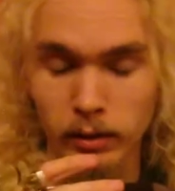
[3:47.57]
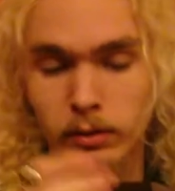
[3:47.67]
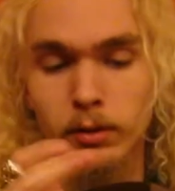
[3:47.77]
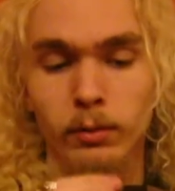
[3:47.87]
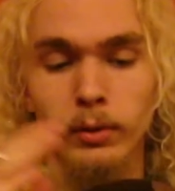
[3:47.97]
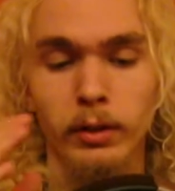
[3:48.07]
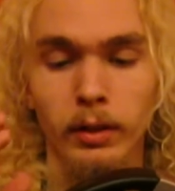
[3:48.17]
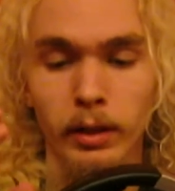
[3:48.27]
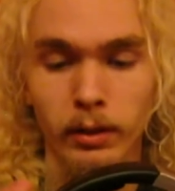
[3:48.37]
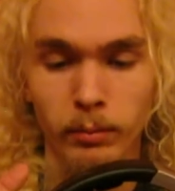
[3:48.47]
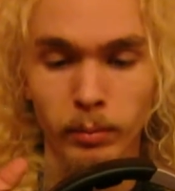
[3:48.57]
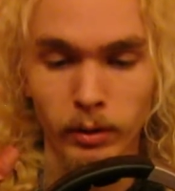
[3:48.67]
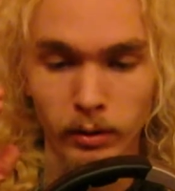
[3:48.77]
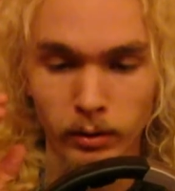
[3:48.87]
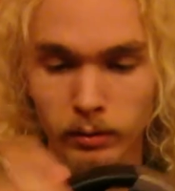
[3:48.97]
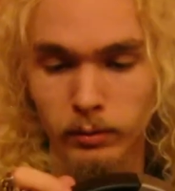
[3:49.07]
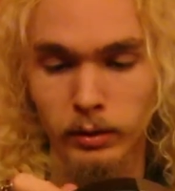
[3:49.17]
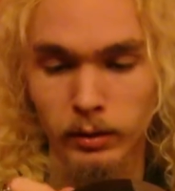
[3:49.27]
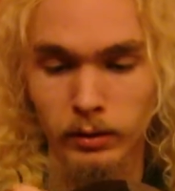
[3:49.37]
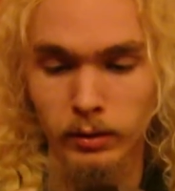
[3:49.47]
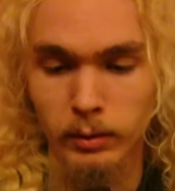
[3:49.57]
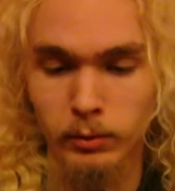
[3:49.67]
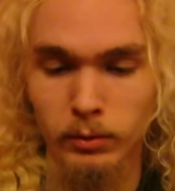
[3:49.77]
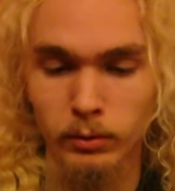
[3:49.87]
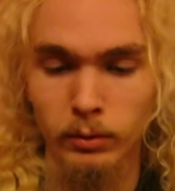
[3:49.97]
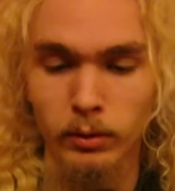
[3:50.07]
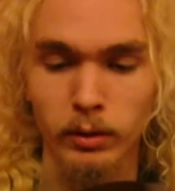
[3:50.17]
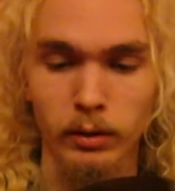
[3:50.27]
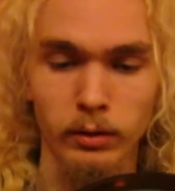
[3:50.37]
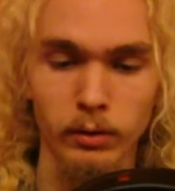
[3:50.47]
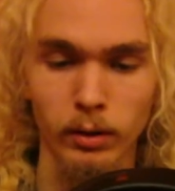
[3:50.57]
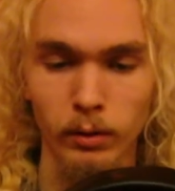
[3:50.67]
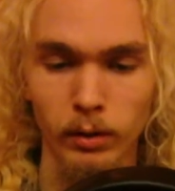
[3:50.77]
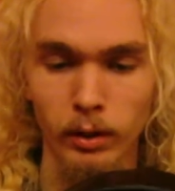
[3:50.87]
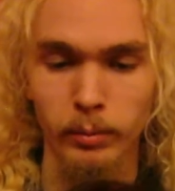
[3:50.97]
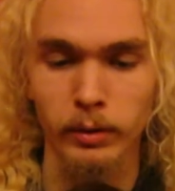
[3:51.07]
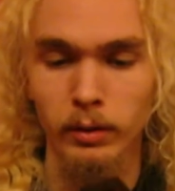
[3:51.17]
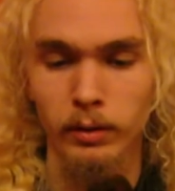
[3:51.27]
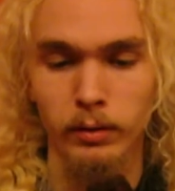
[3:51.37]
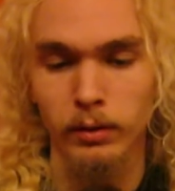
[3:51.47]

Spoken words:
It's not real leather, but it seems to hold up, and it